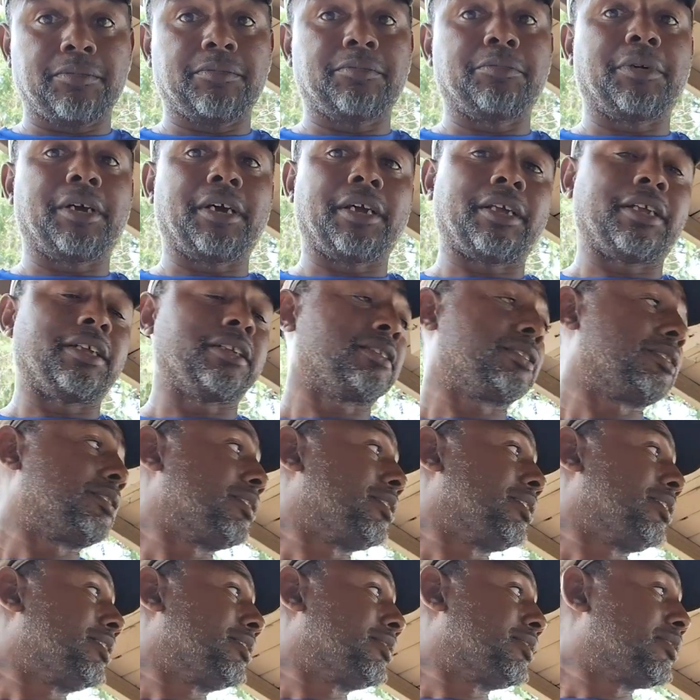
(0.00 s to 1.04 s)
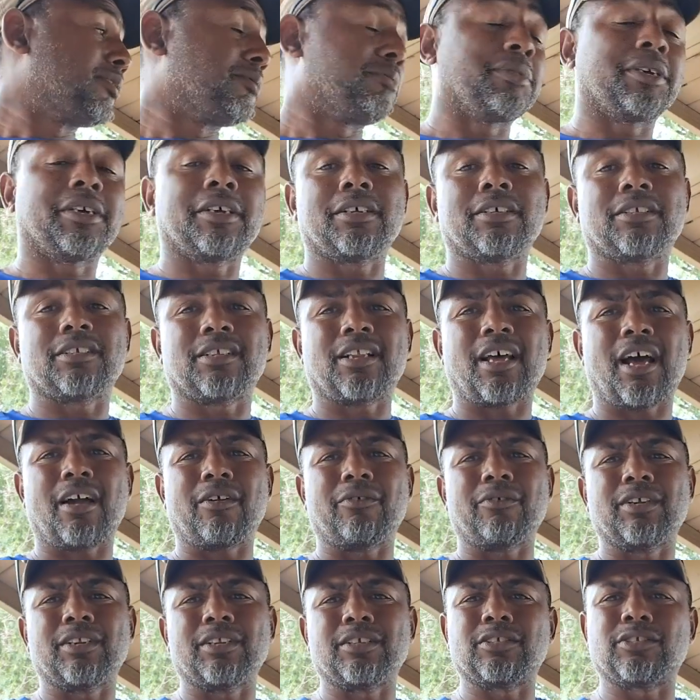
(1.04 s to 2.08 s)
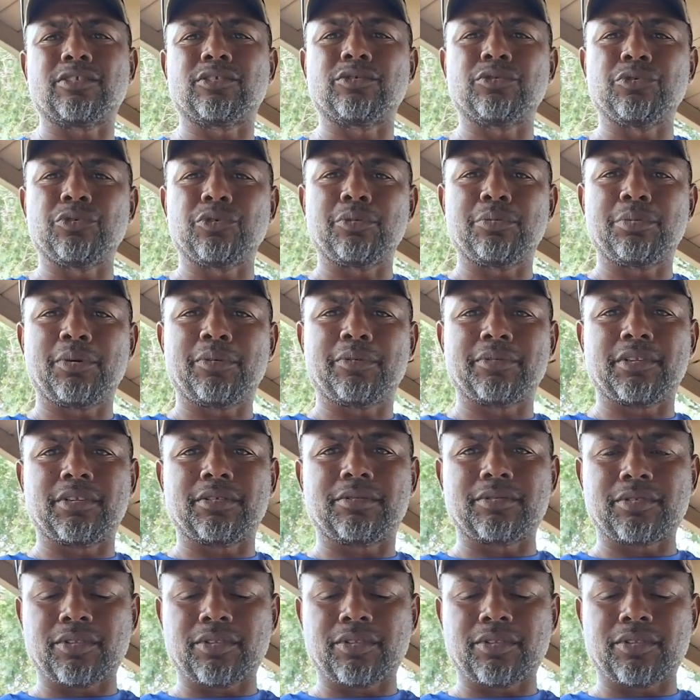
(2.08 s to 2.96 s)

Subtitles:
But to me, it's not really suitable to